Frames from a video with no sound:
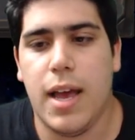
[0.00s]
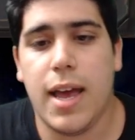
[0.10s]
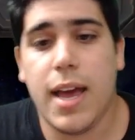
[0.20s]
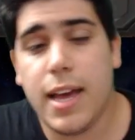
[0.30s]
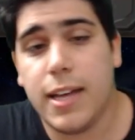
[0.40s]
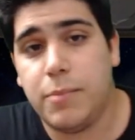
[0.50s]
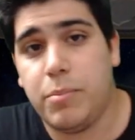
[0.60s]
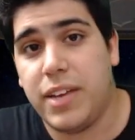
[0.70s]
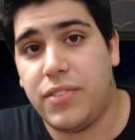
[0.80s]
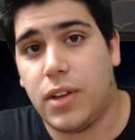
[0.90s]
and
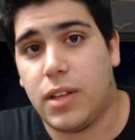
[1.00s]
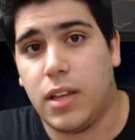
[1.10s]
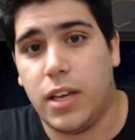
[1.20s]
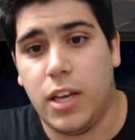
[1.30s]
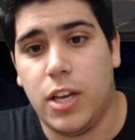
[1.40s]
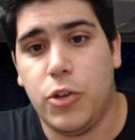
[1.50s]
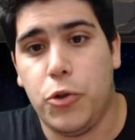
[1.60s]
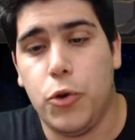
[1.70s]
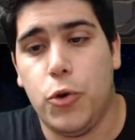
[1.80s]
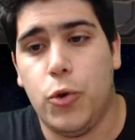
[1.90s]
basically
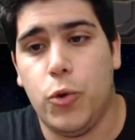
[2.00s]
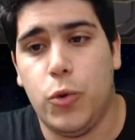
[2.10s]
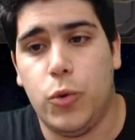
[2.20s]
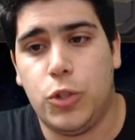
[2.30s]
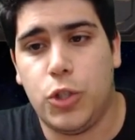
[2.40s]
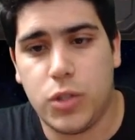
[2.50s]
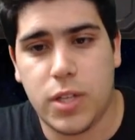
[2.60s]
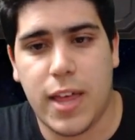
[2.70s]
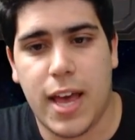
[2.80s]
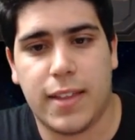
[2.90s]
you choose the
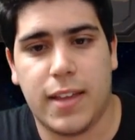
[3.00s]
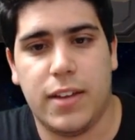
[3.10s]
deck. Then it's